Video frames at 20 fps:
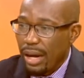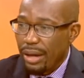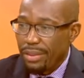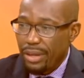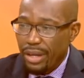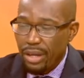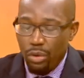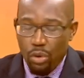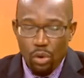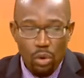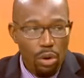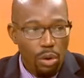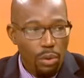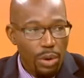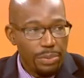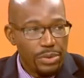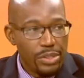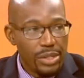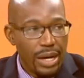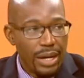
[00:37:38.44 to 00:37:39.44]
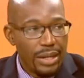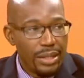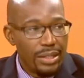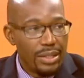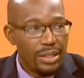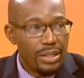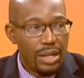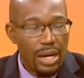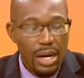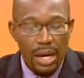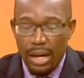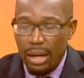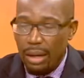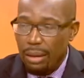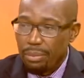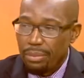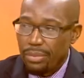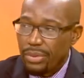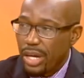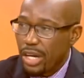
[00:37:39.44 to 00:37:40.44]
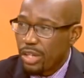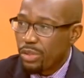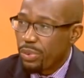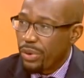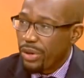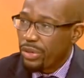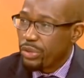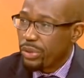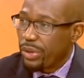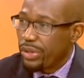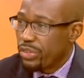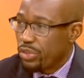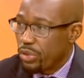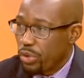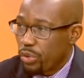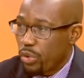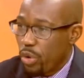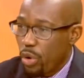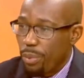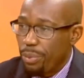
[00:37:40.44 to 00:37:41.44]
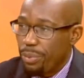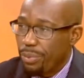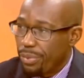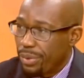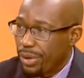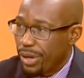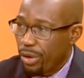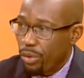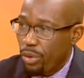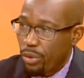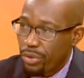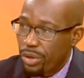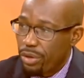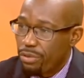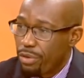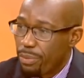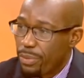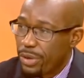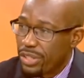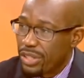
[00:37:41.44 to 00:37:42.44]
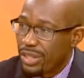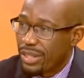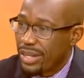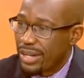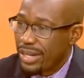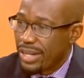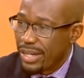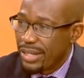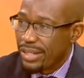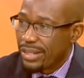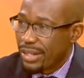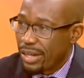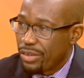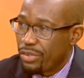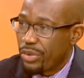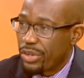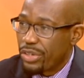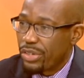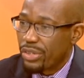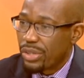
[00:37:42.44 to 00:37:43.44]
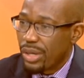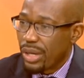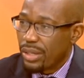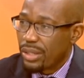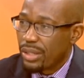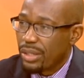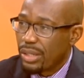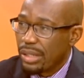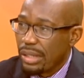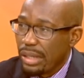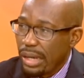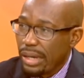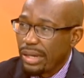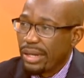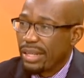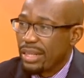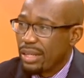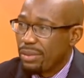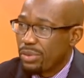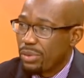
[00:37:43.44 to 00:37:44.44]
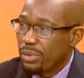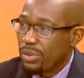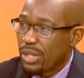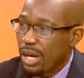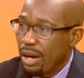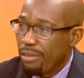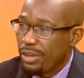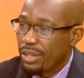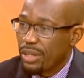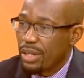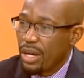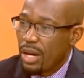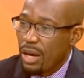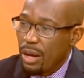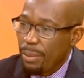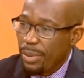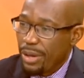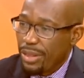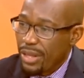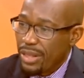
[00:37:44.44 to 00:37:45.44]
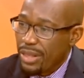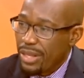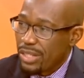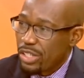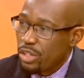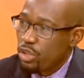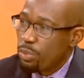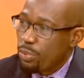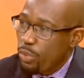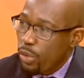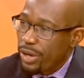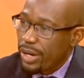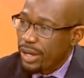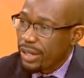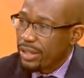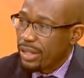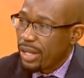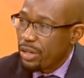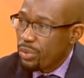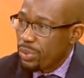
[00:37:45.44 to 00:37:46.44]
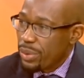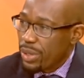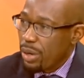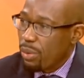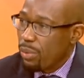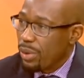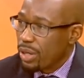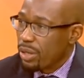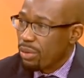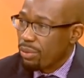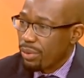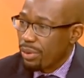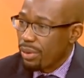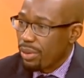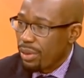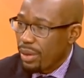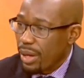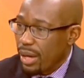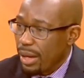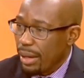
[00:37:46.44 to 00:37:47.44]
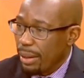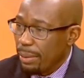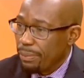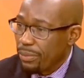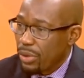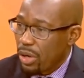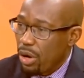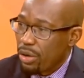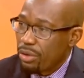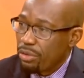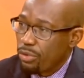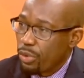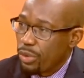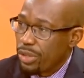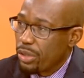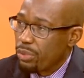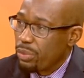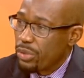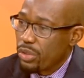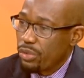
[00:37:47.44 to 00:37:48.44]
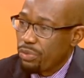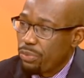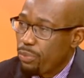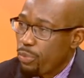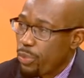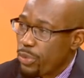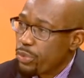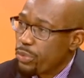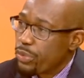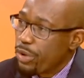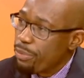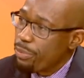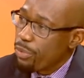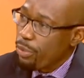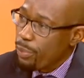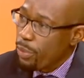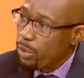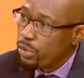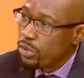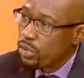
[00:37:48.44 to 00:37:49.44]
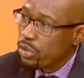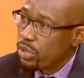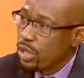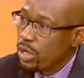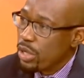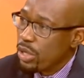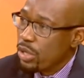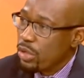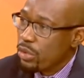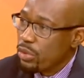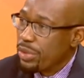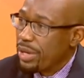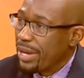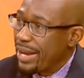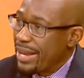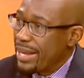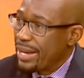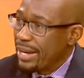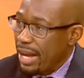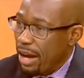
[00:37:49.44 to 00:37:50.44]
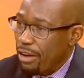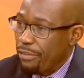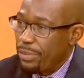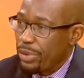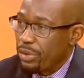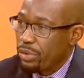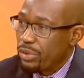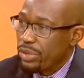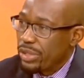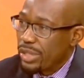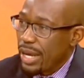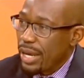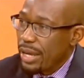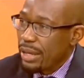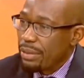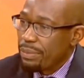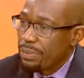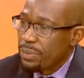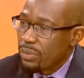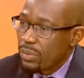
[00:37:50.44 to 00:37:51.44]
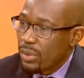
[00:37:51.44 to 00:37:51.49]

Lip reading: They can go on our website, diasporainsurance.com, get all the information they need, get registered, and get themselves covered. But then there's a new product that we are working with County 48, which we have proposed to the Kenyan government to say,